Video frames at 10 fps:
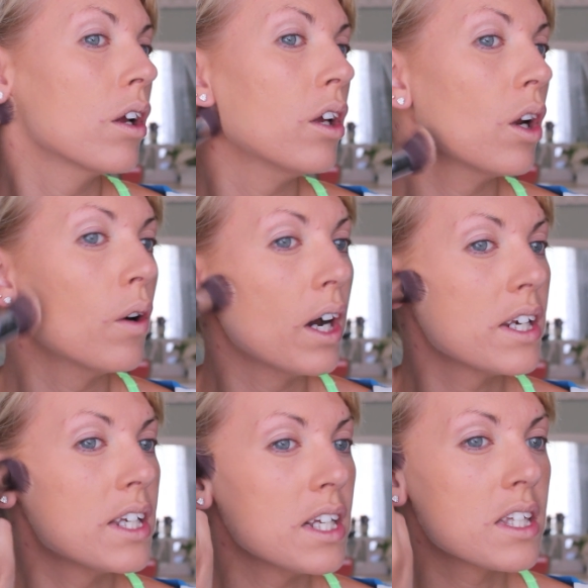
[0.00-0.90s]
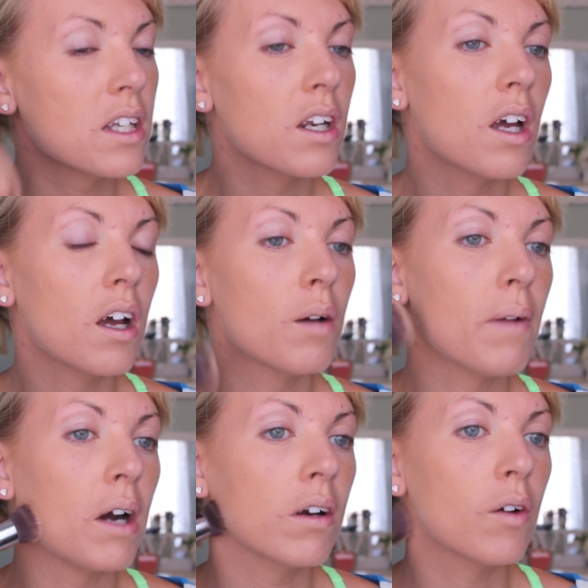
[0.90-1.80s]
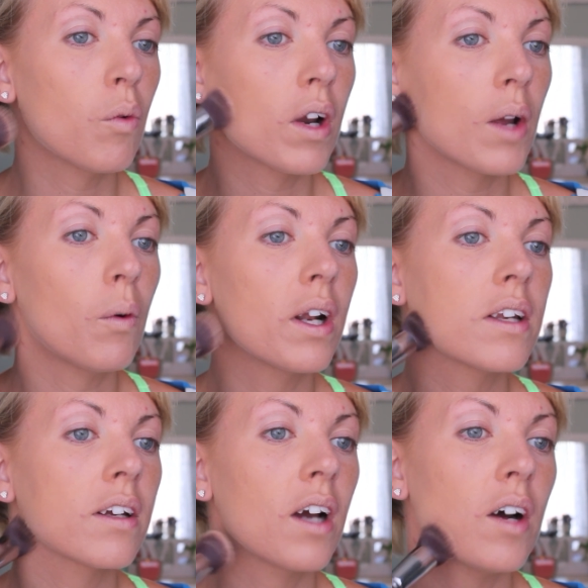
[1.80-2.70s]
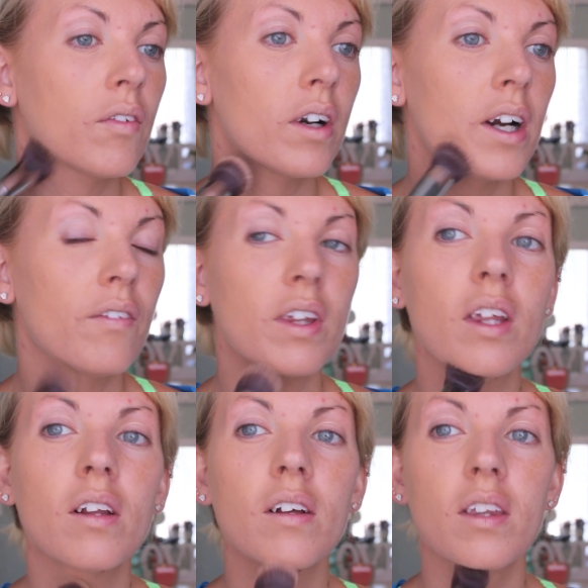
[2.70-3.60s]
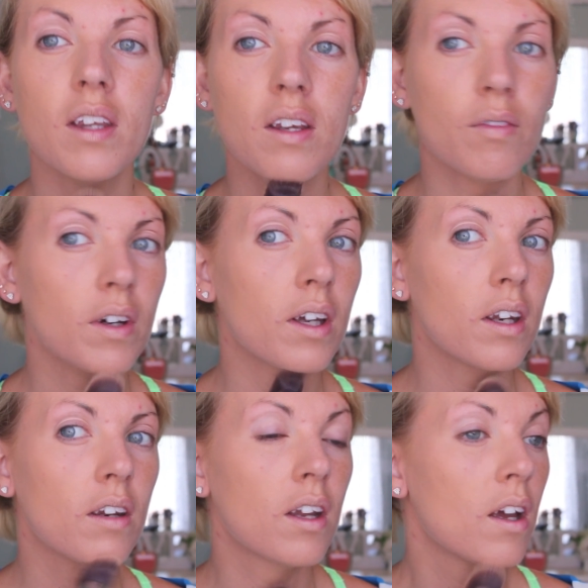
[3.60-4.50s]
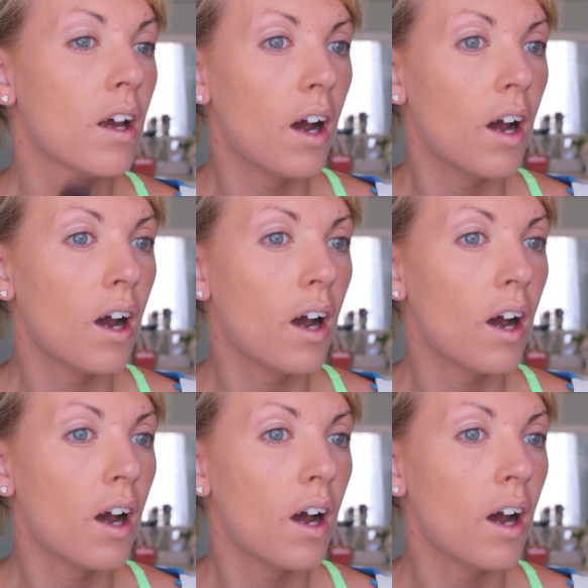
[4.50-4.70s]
you know, a decent amount of what I wanted to cover. Everything looks even.